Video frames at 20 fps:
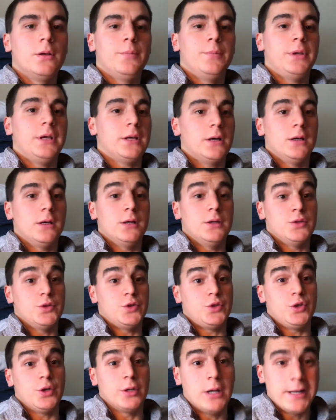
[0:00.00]

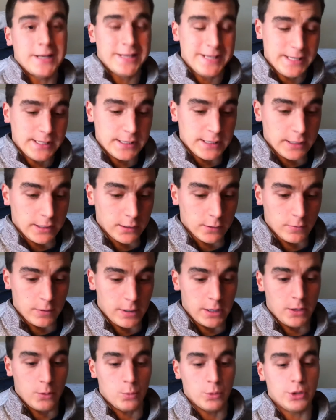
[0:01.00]
Because you're not eating,
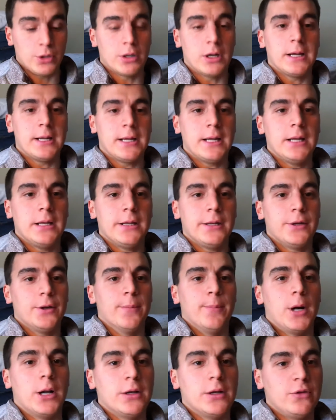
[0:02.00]
right? And when you're not eating, your
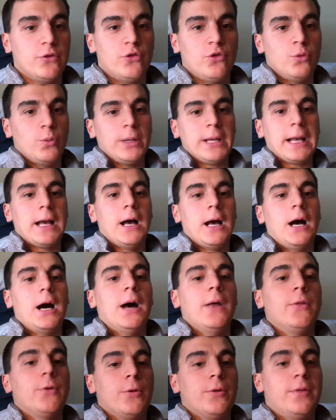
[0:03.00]
body's doing
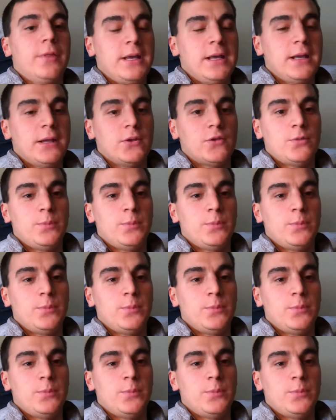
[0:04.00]
other things